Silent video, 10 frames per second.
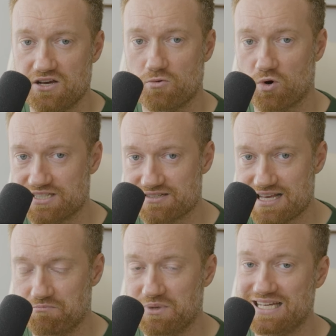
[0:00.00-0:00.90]
What does
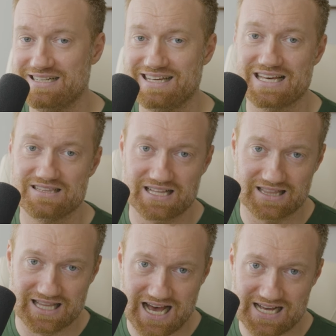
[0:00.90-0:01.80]
that mean? Can that
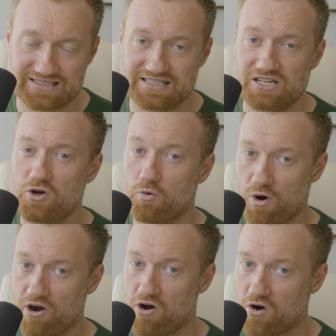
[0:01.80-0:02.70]
last?
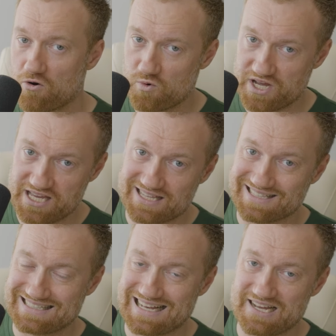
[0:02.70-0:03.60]
Where are we in
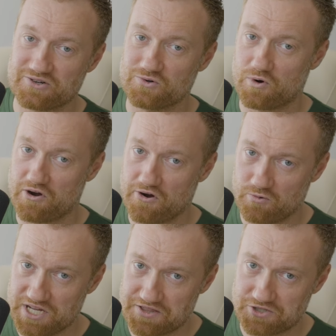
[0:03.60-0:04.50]
the cycle? Where are we in the